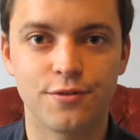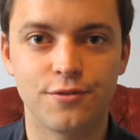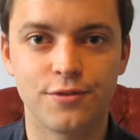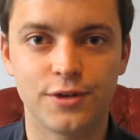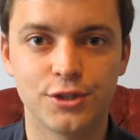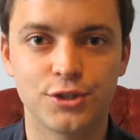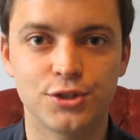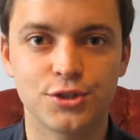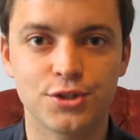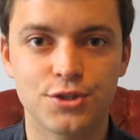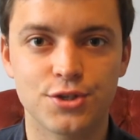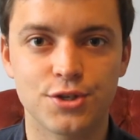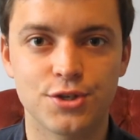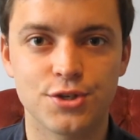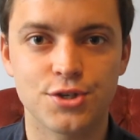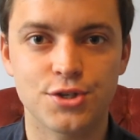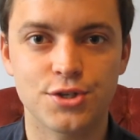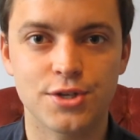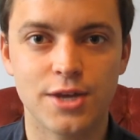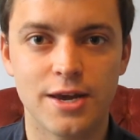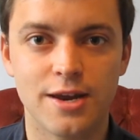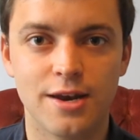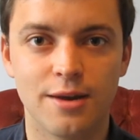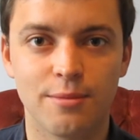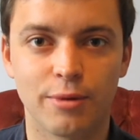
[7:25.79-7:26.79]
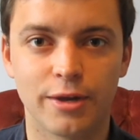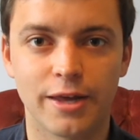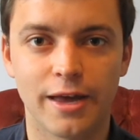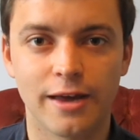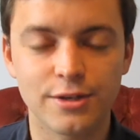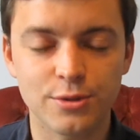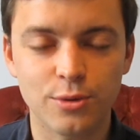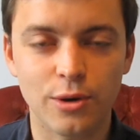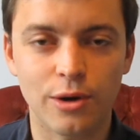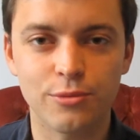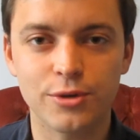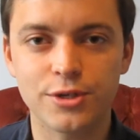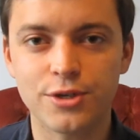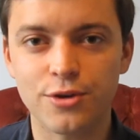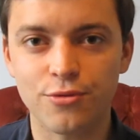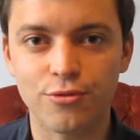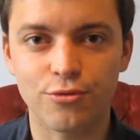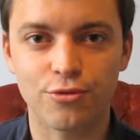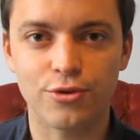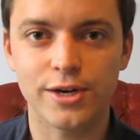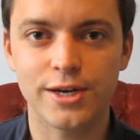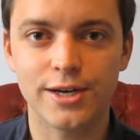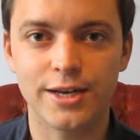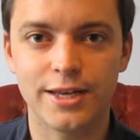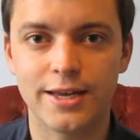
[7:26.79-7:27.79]
fished sustainably? And we don't
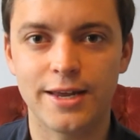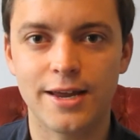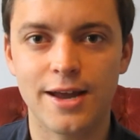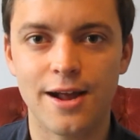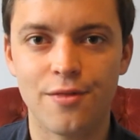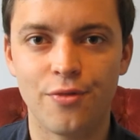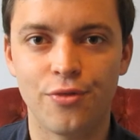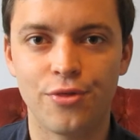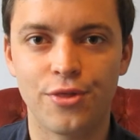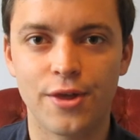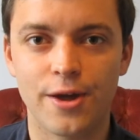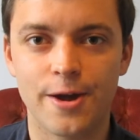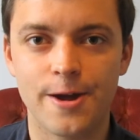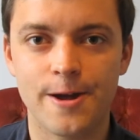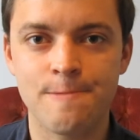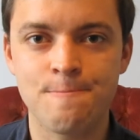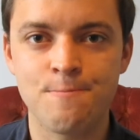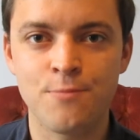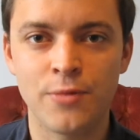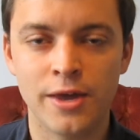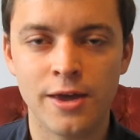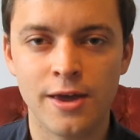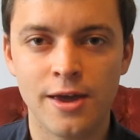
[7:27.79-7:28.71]
really get there.